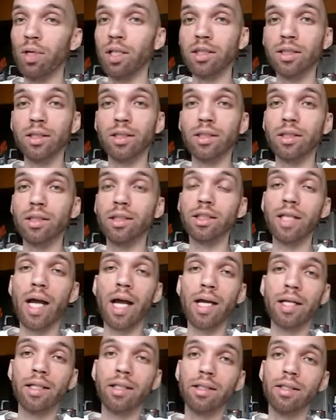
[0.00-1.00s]
Russia and
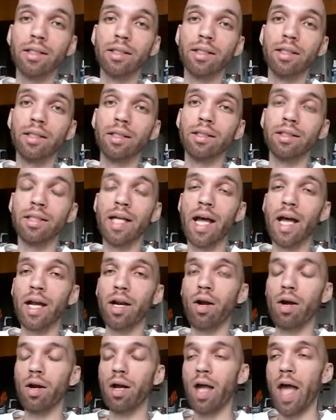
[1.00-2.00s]
China that